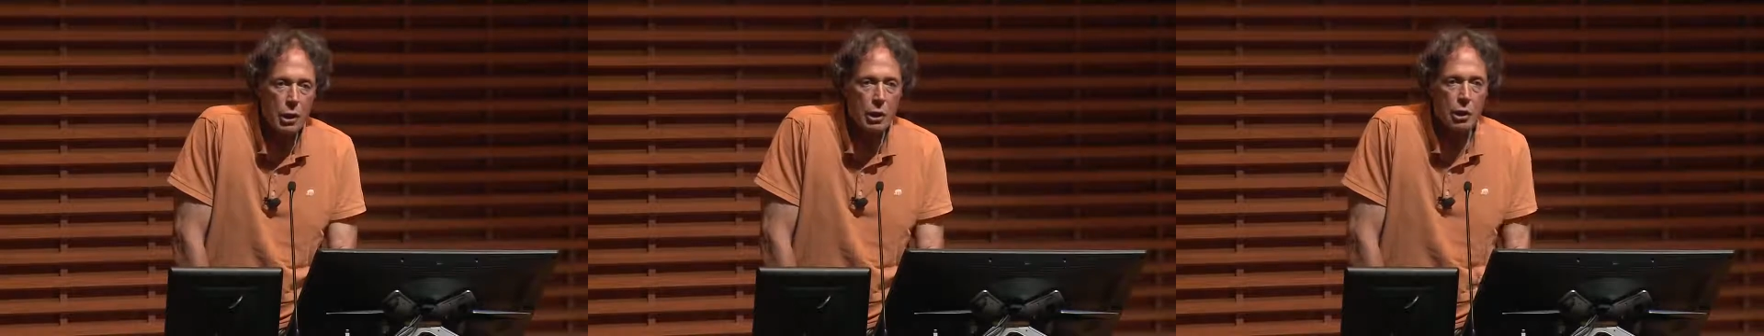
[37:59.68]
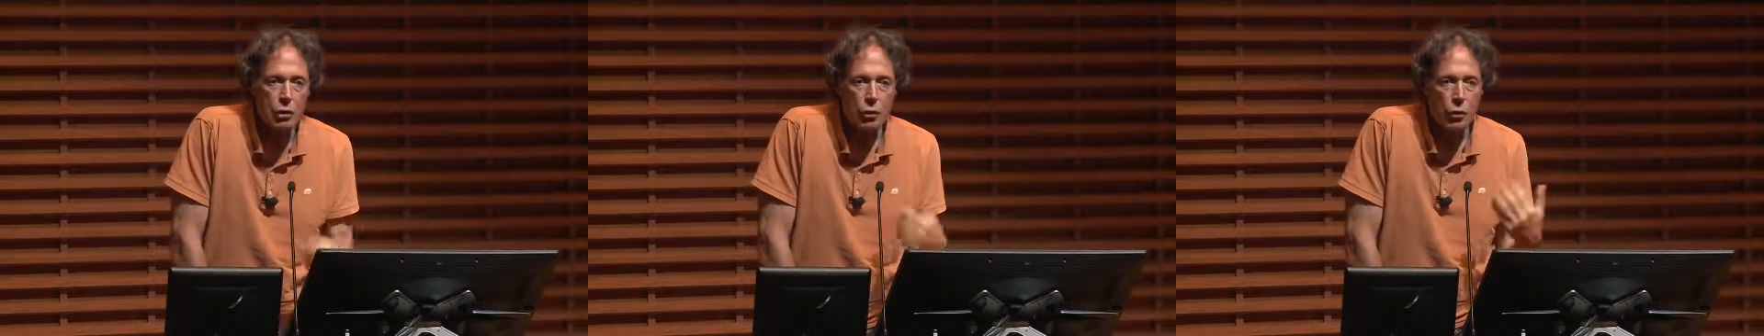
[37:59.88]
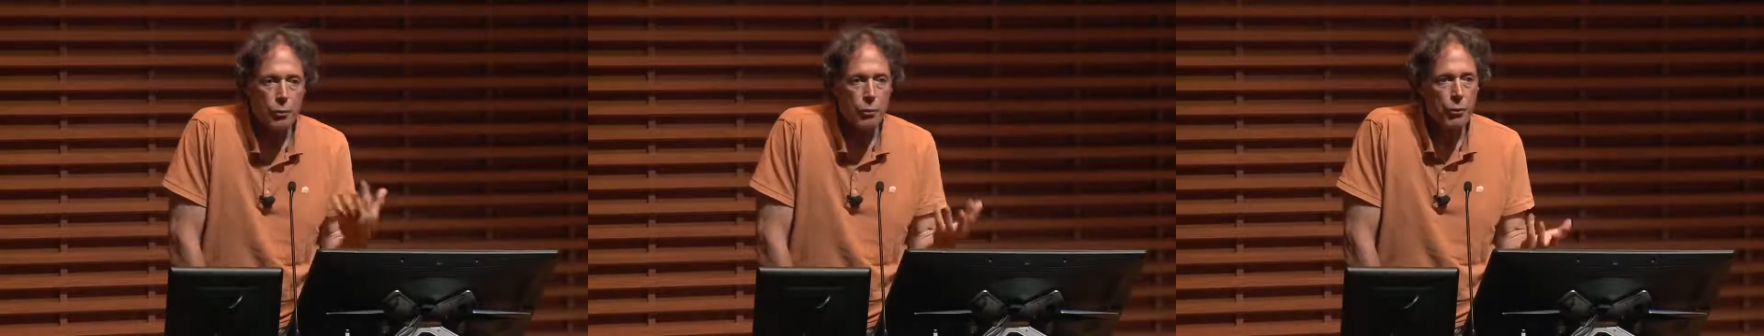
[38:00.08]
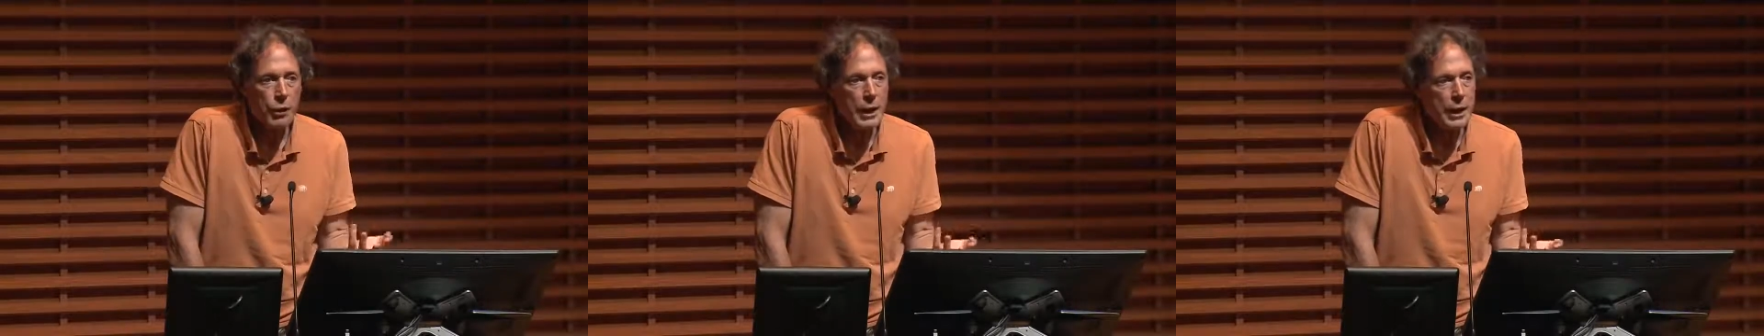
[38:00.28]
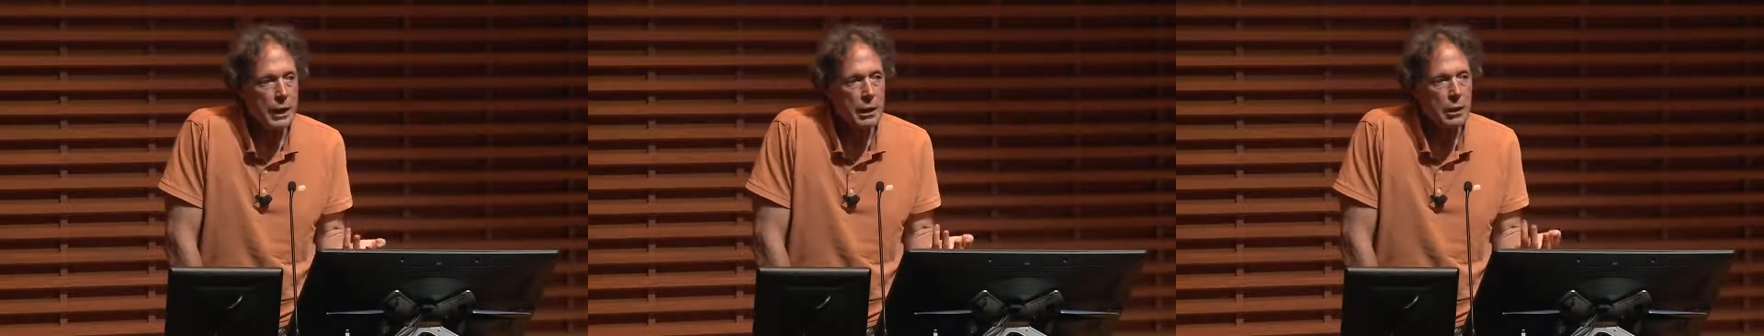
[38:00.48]
your
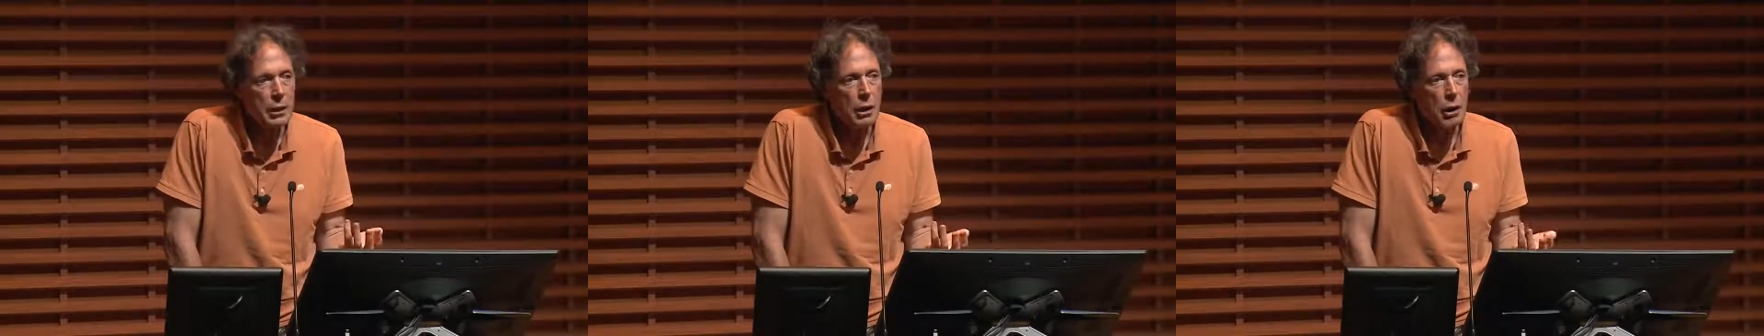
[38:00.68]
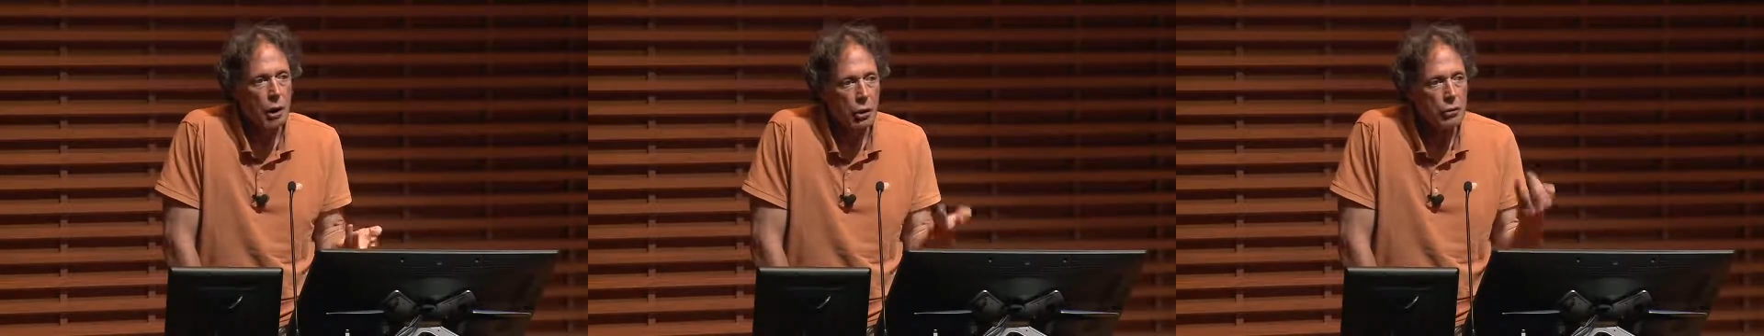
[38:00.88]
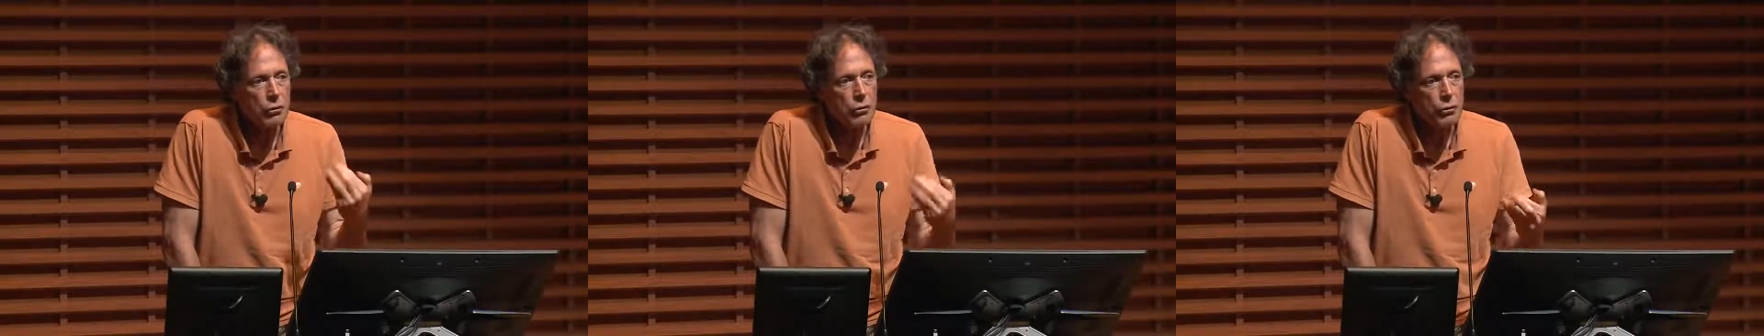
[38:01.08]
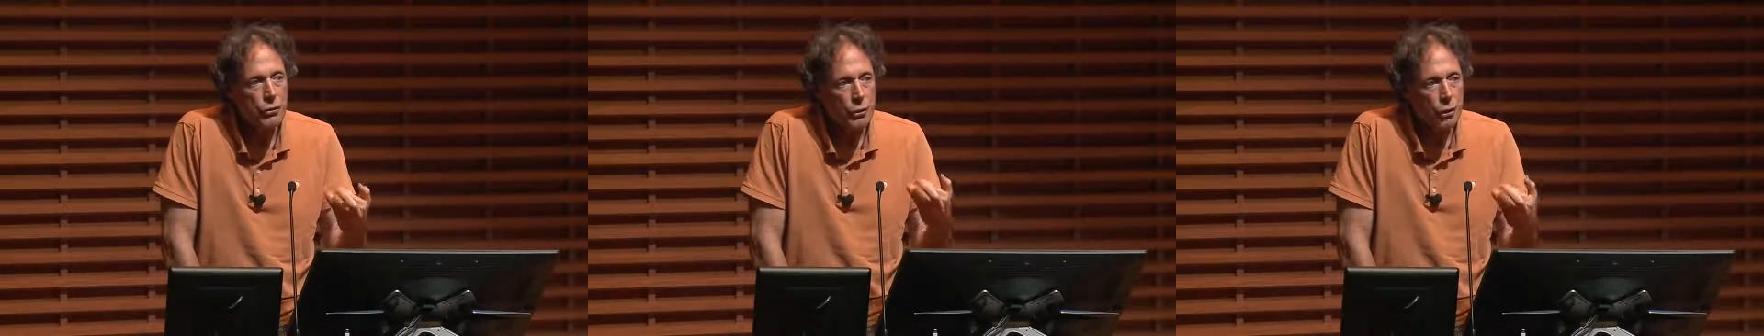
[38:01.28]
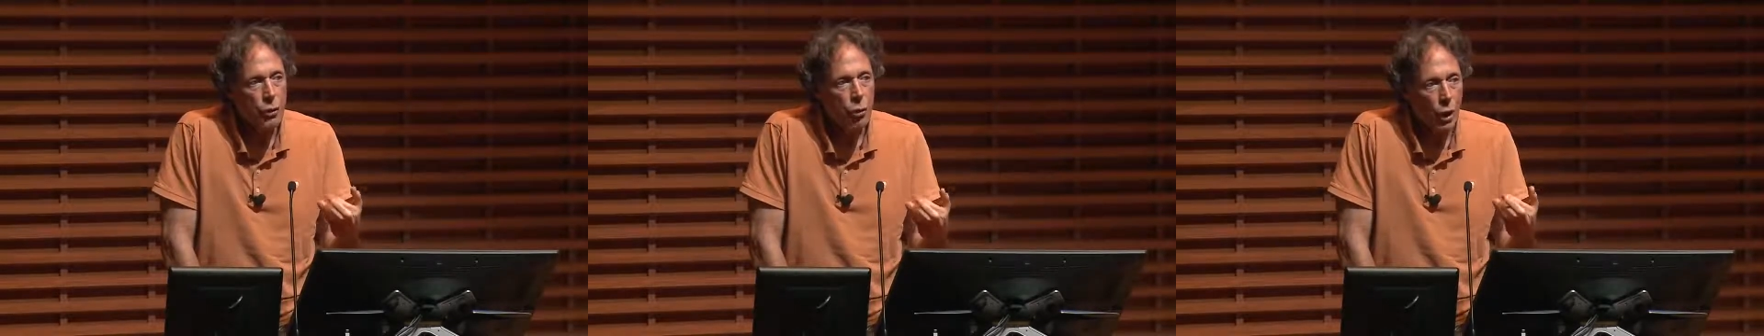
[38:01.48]
brain, under
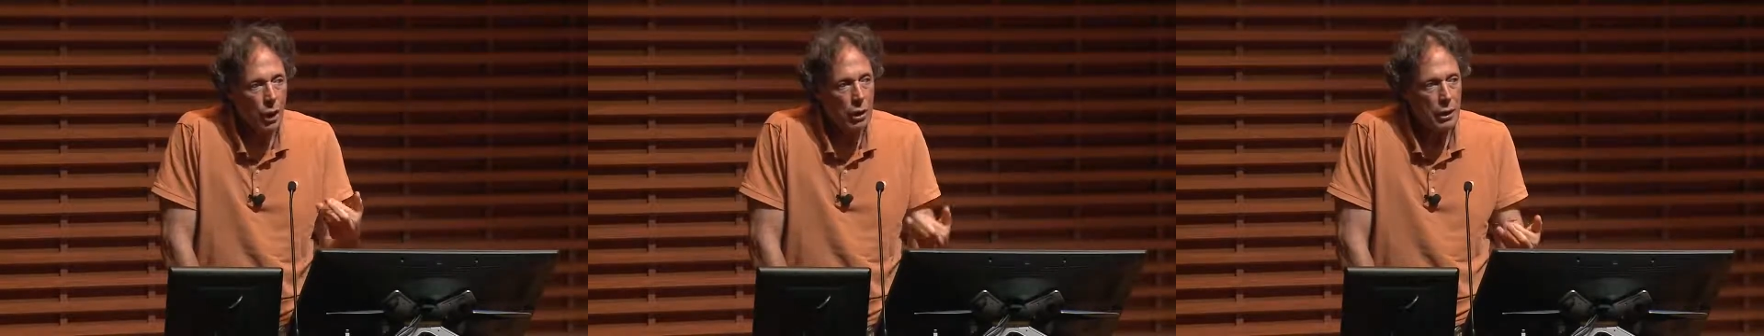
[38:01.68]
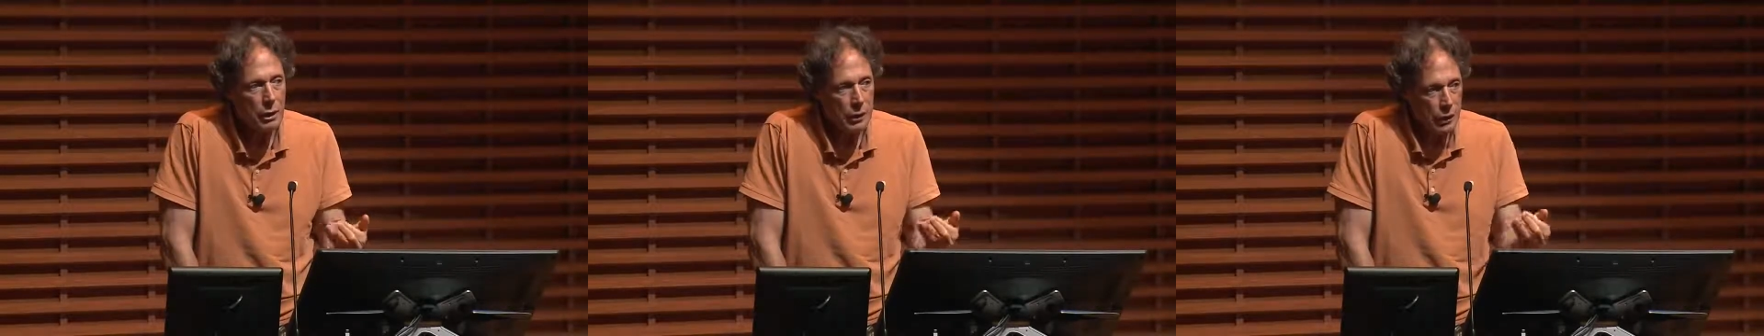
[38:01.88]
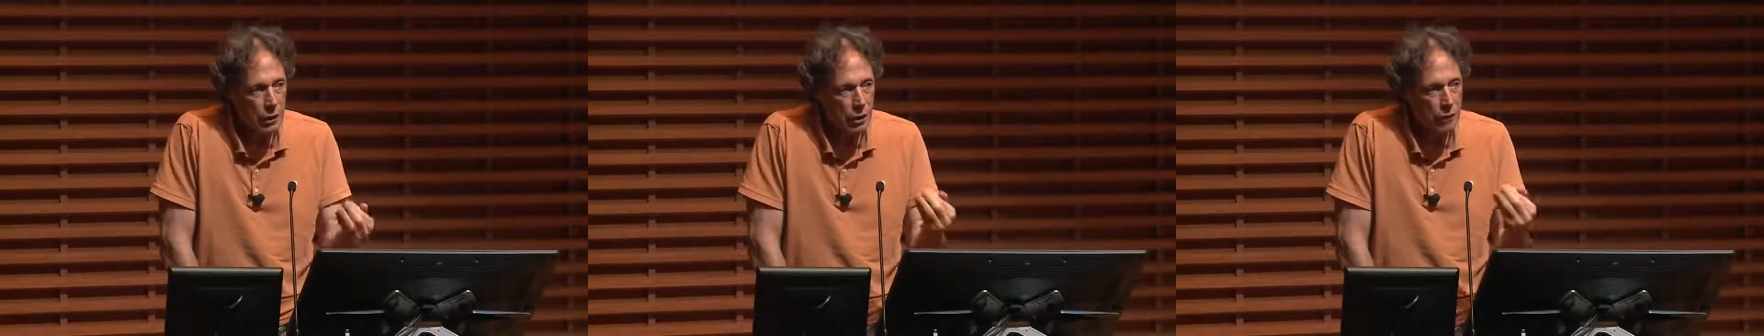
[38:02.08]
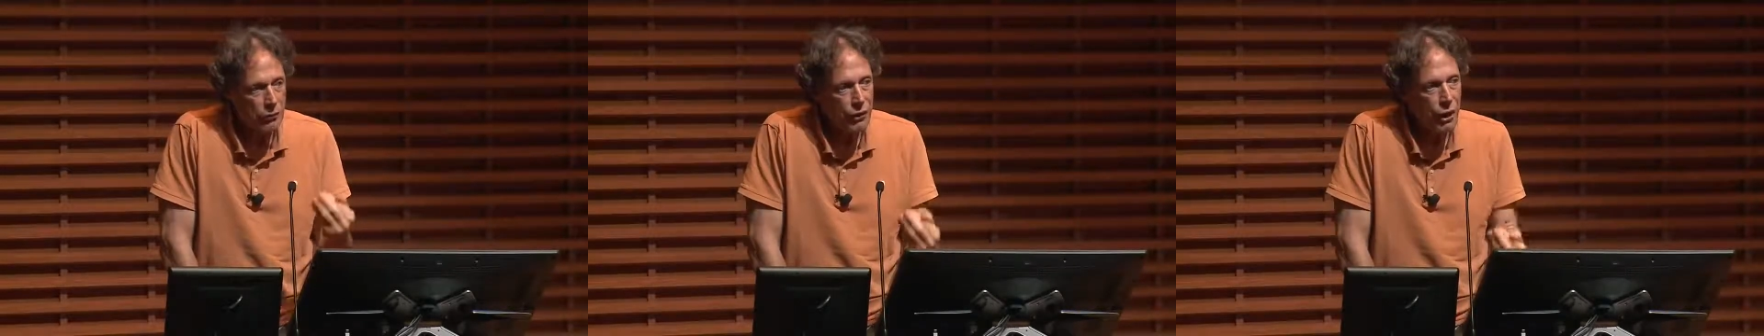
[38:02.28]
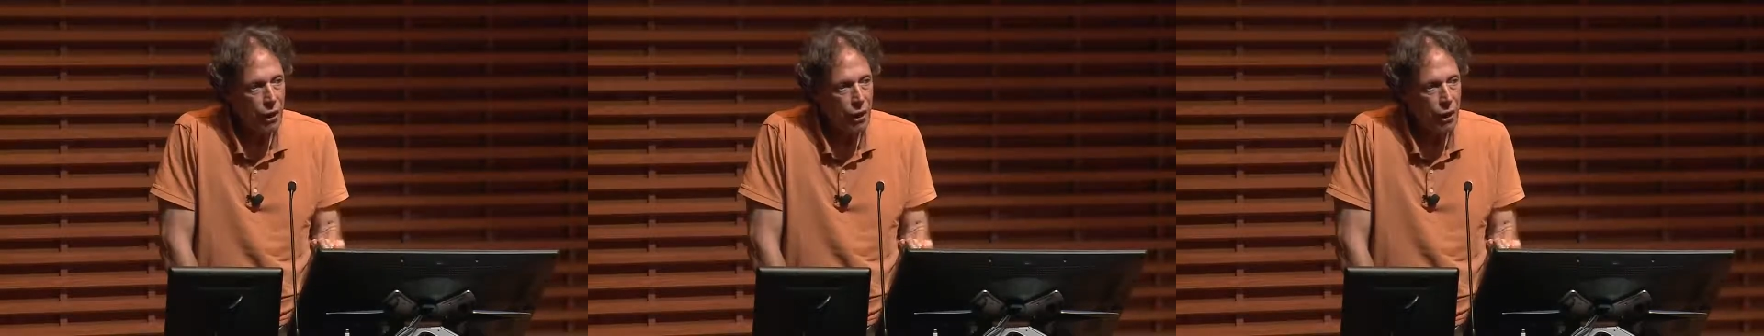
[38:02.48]
the quality of